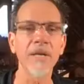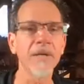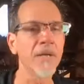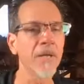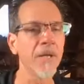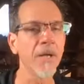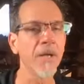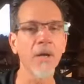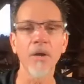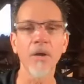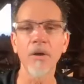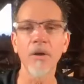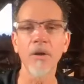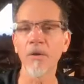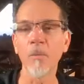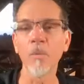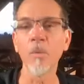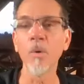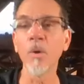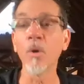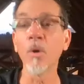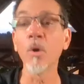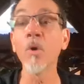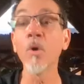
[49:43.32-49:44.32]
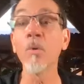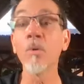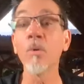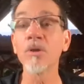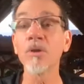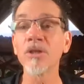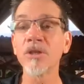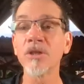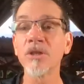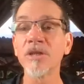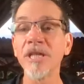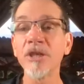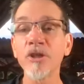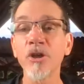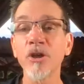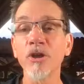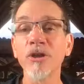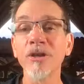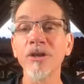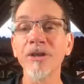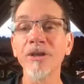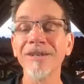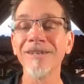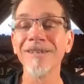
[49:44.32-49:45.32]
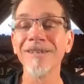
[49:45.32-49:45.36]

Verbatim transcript: Yeah. Who, who was your teacher?